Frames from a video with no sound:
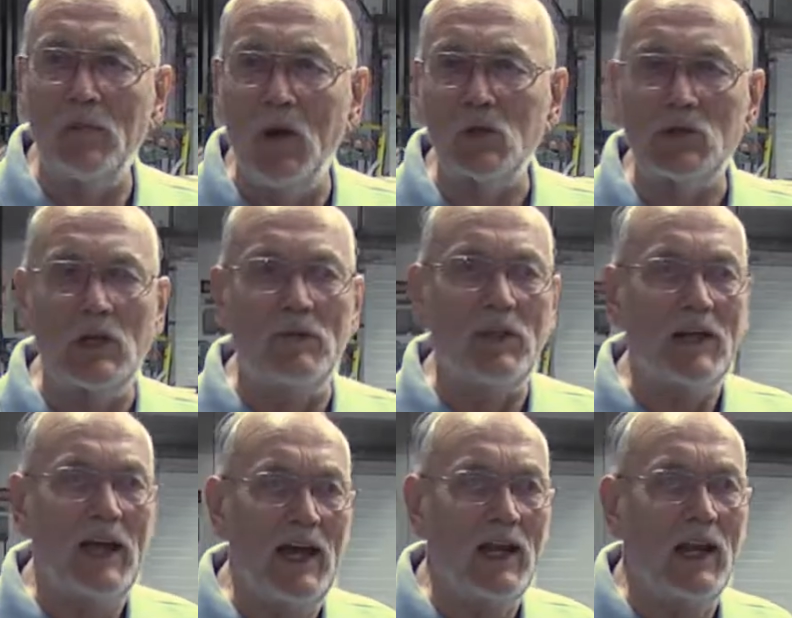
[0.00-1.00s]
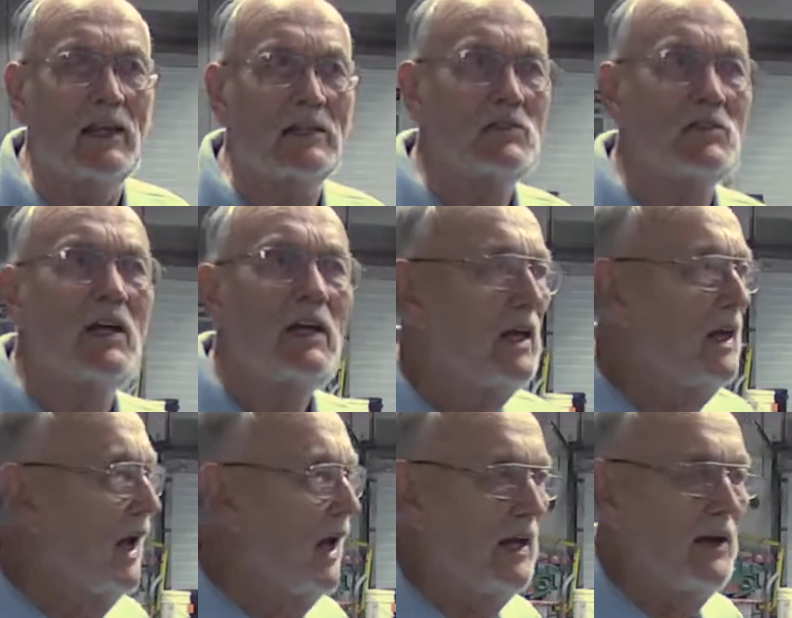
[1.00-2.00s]
most of the catalysts
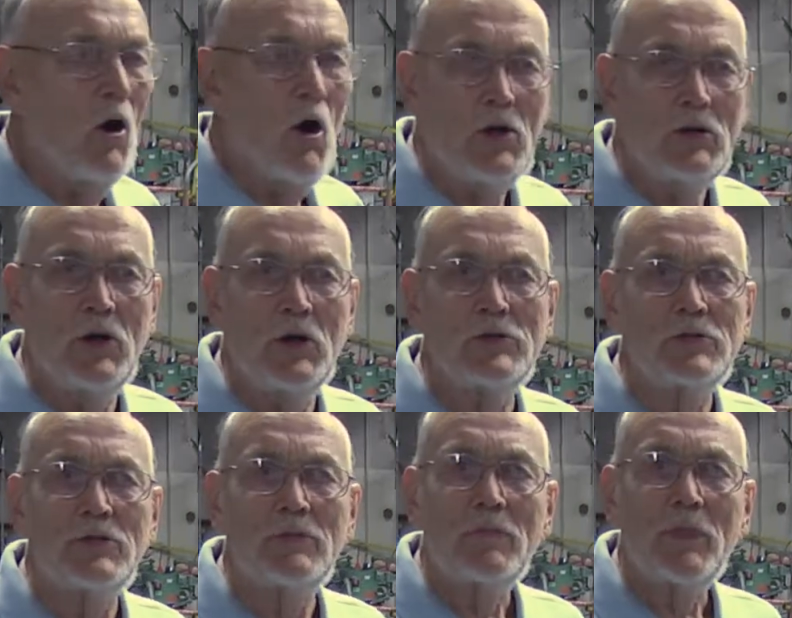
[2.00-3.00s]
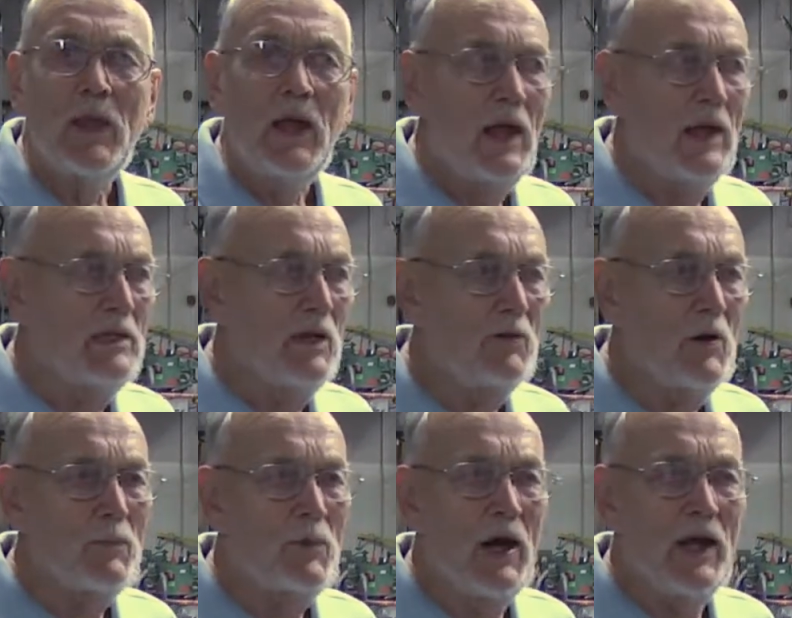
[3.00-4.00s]
and hardeners and
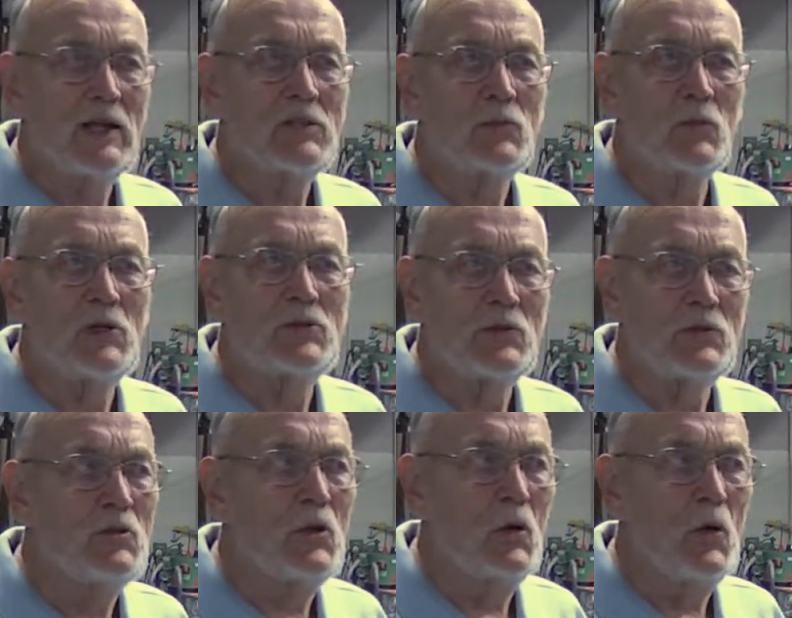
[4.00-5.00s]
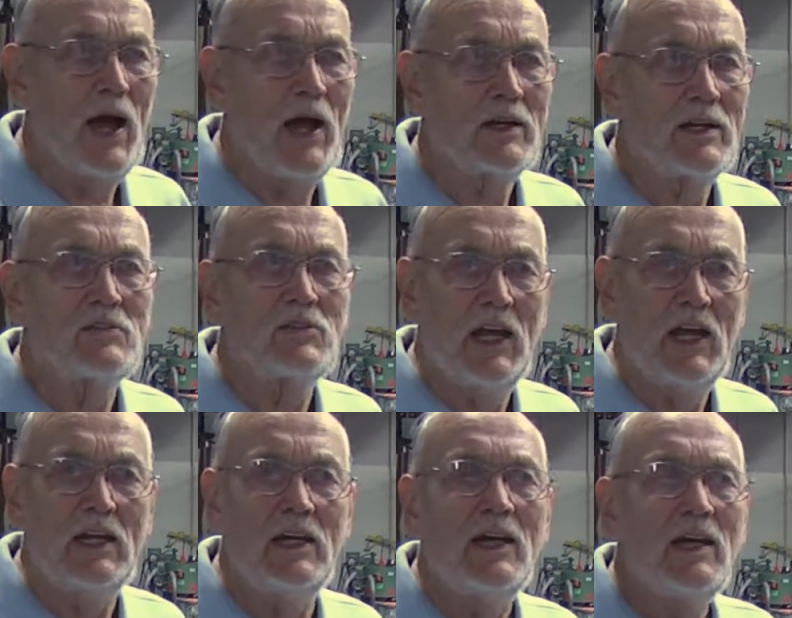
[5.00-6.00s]
different products which do
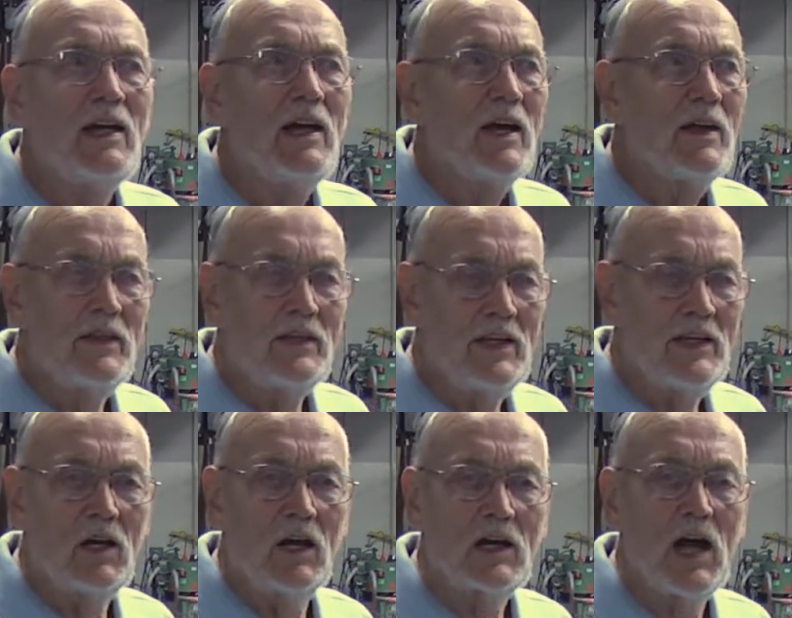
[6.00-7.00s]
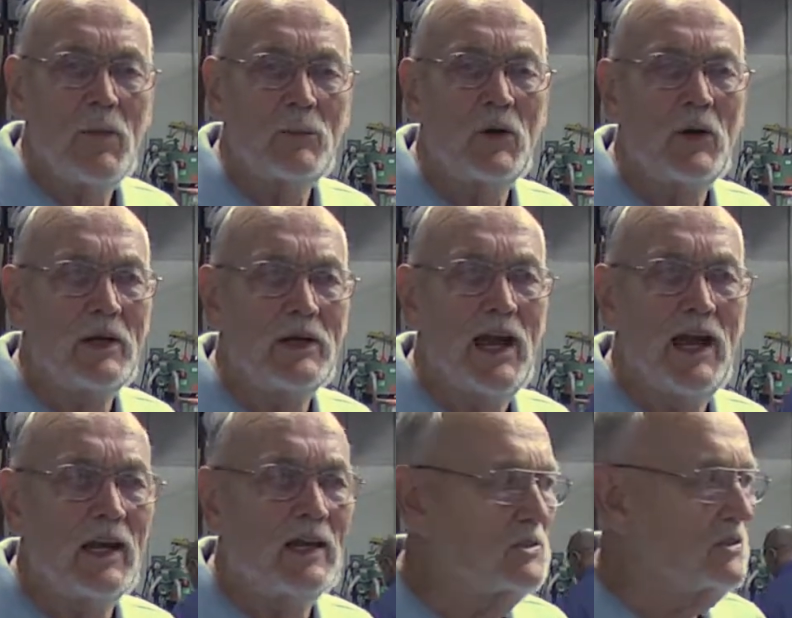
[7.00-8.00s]
contain the uh, copper and
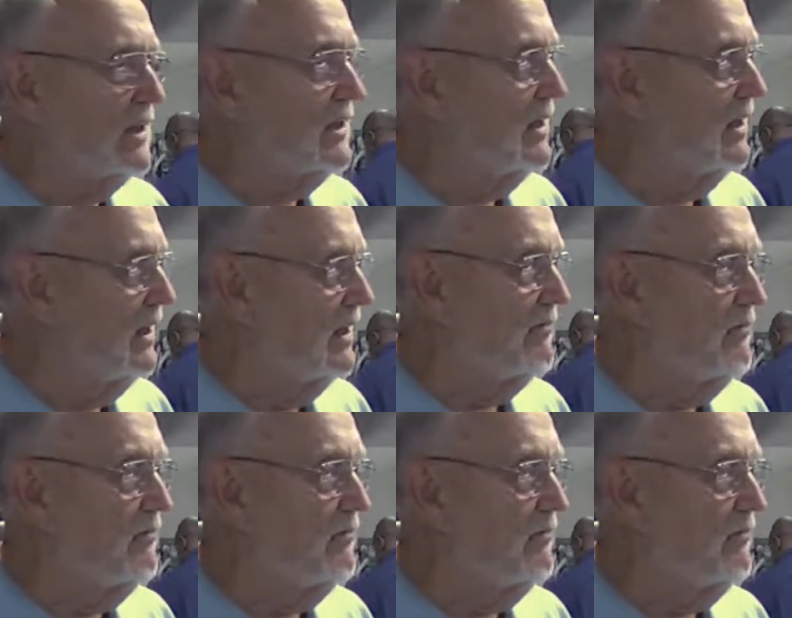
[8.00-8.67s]
catalytic uh,